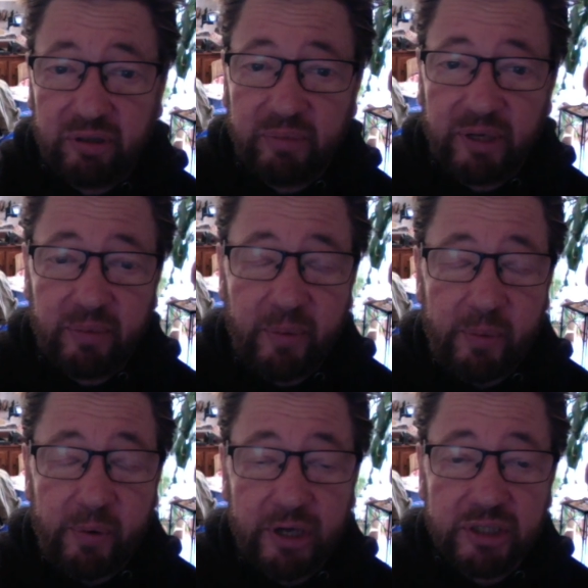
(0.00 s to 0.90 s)
a better
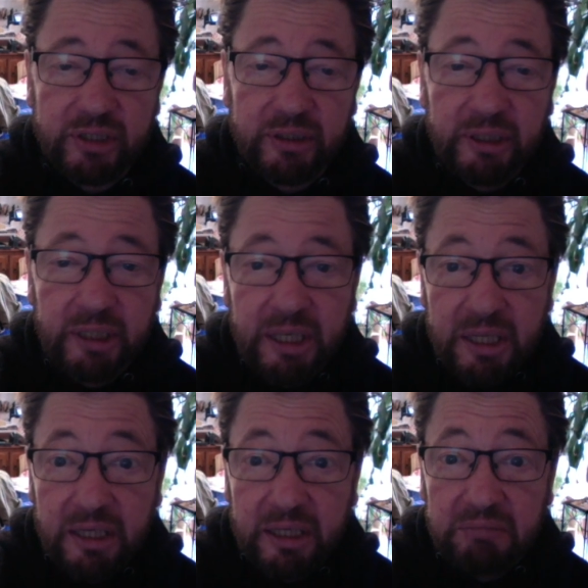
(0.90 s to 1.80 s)
preparation,
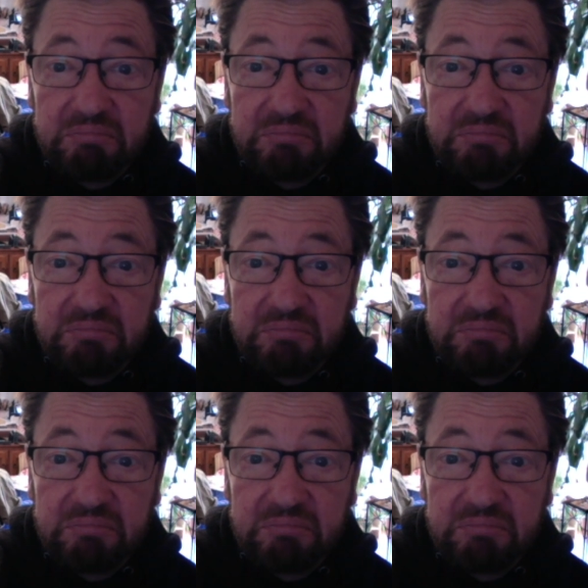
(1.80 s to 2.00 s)
then